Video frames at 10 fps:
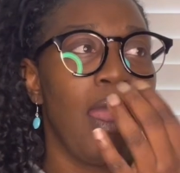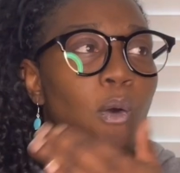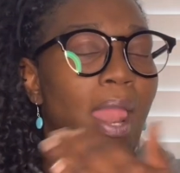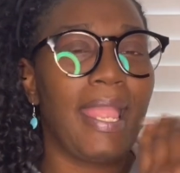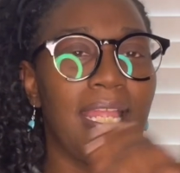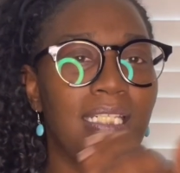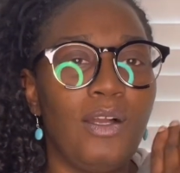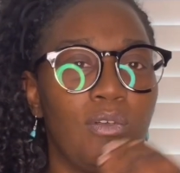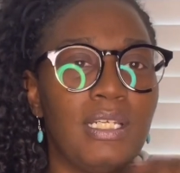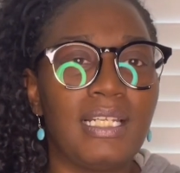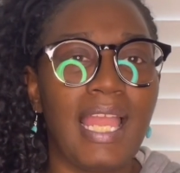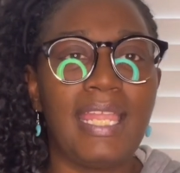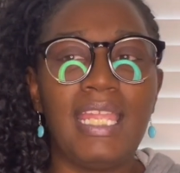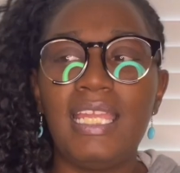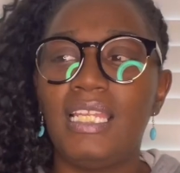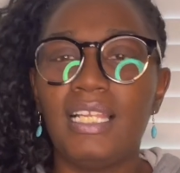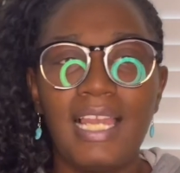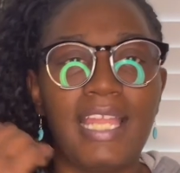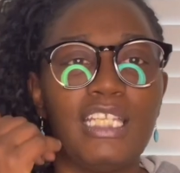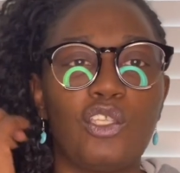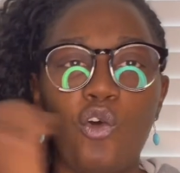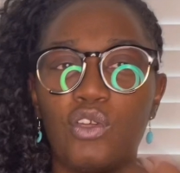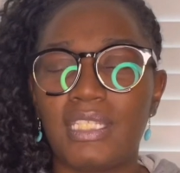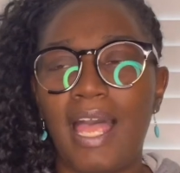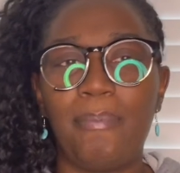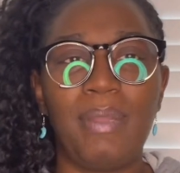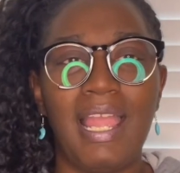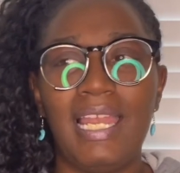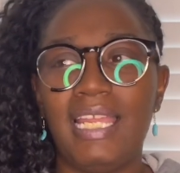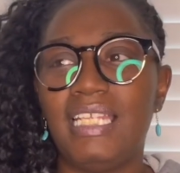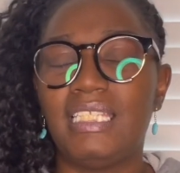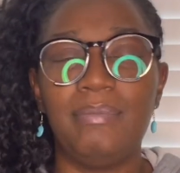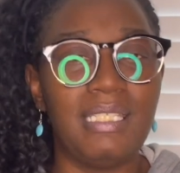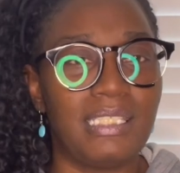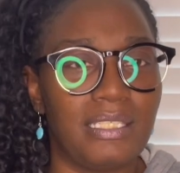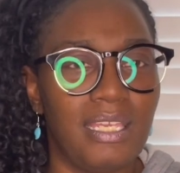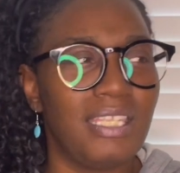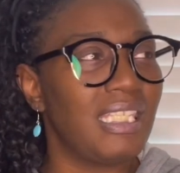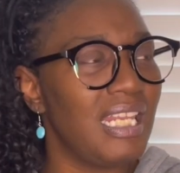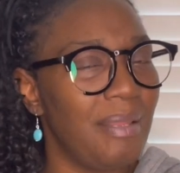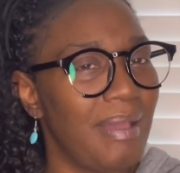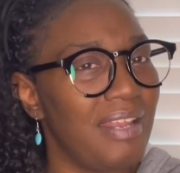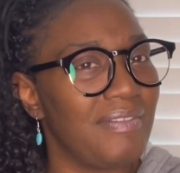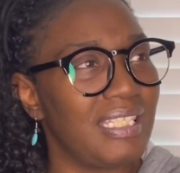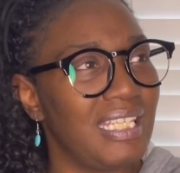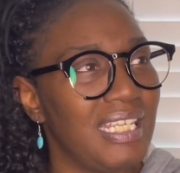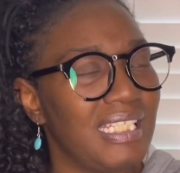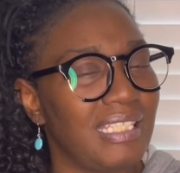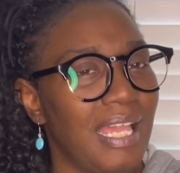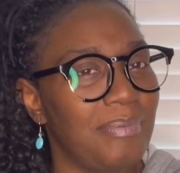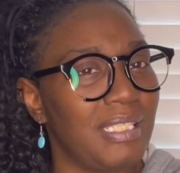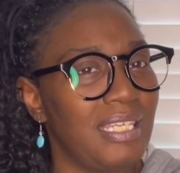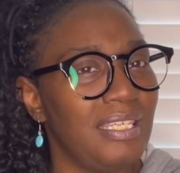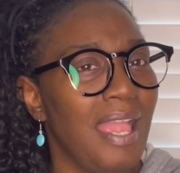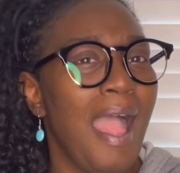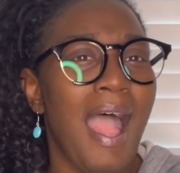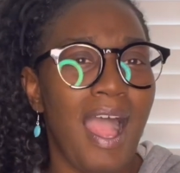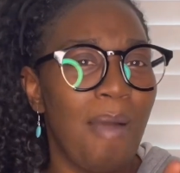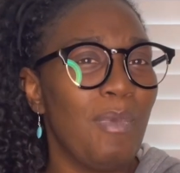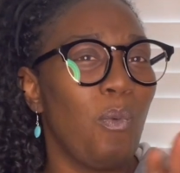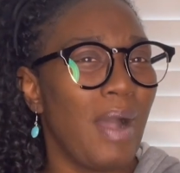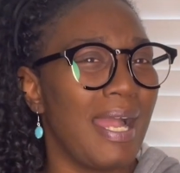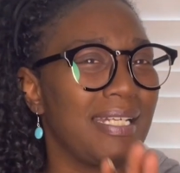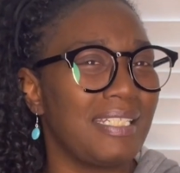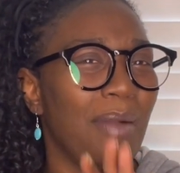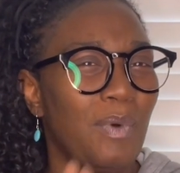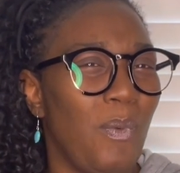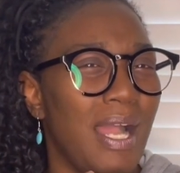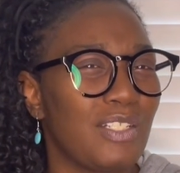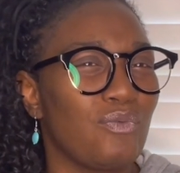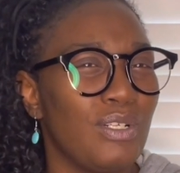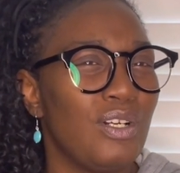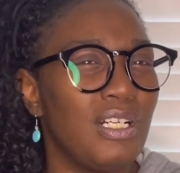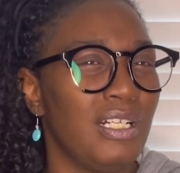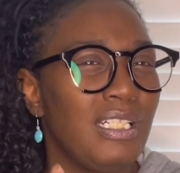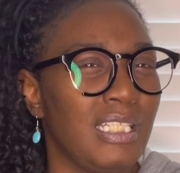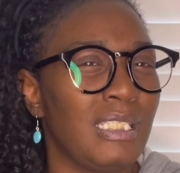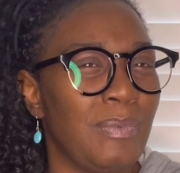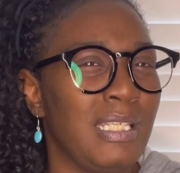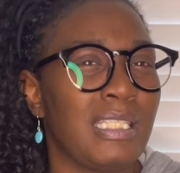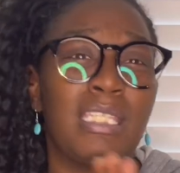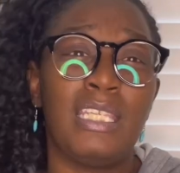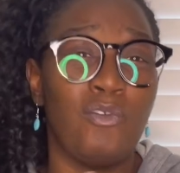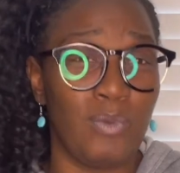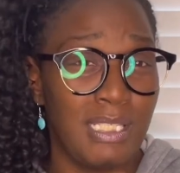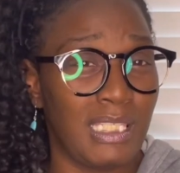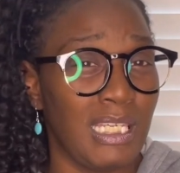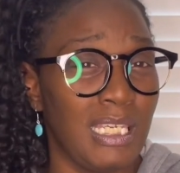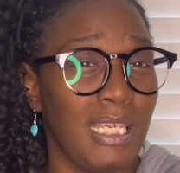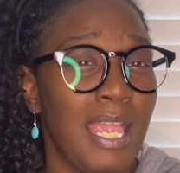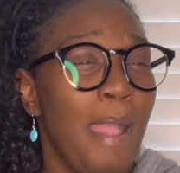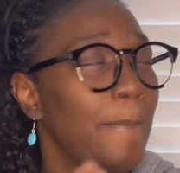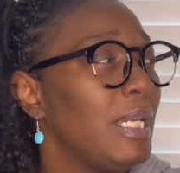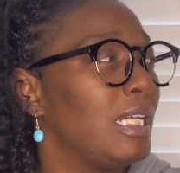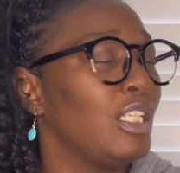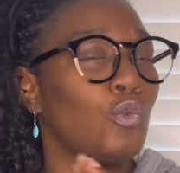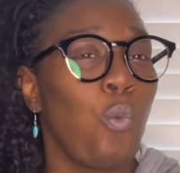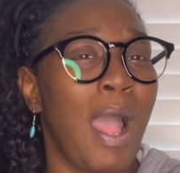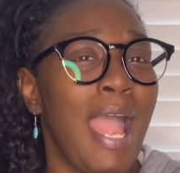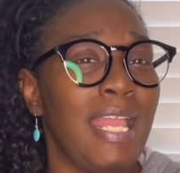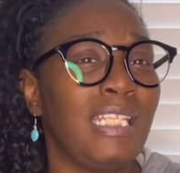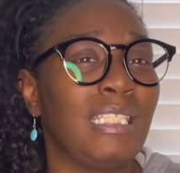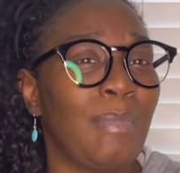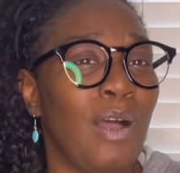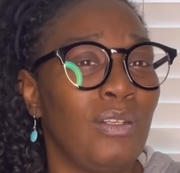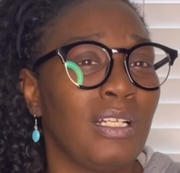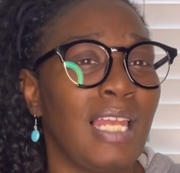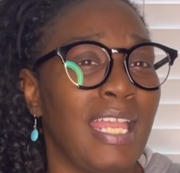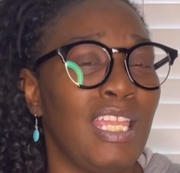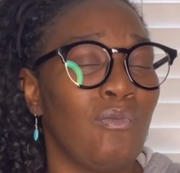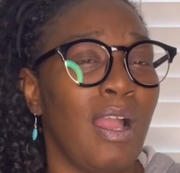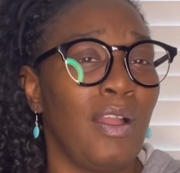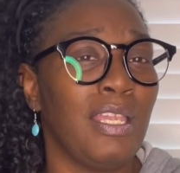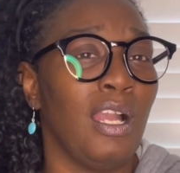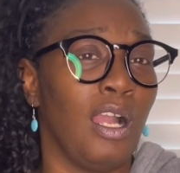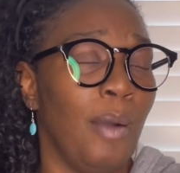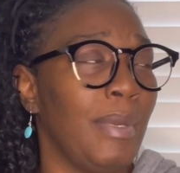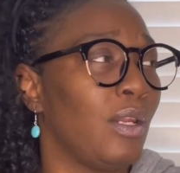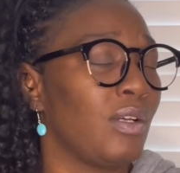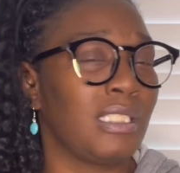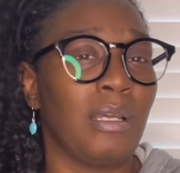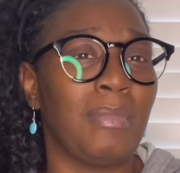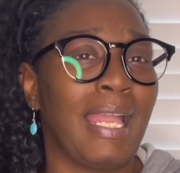Like, it don't look like it look like his whole top palate is missing. Has anybody ever seen his top teeth? I'ma watch real good this week to see if we see it. Because why his mouth look like he around here gumming or something?